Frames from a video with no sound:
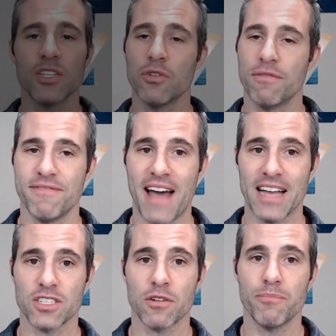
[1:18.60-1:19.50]
to
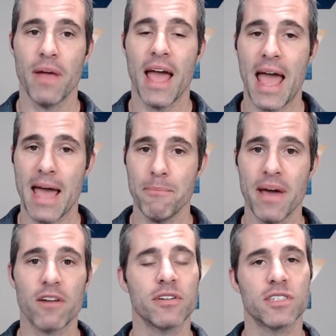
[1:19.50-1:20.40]
faster and
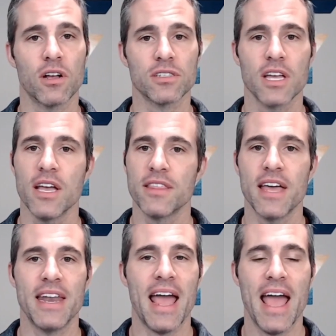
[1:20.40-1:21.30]
better results
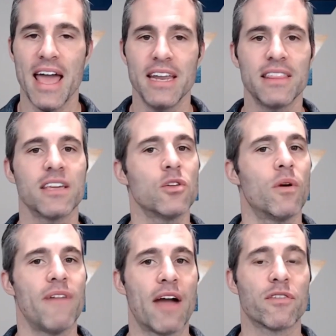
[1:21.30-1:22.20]
than anything you
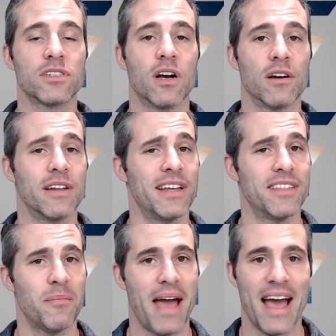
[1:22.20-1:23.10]
have ever done in
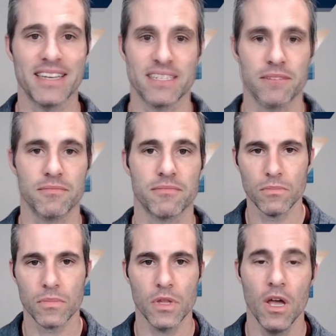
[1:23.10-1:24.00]
the past.
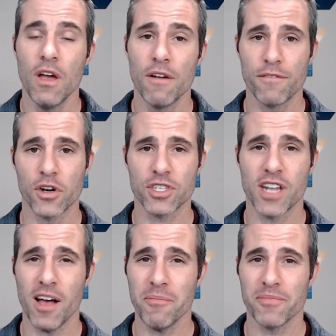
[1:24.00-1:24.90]
First
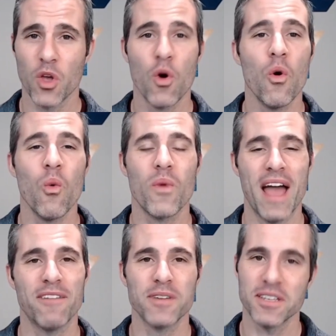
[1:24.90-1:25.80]
up, we
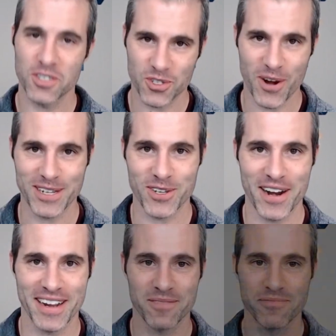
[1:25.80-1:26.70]
have strength training.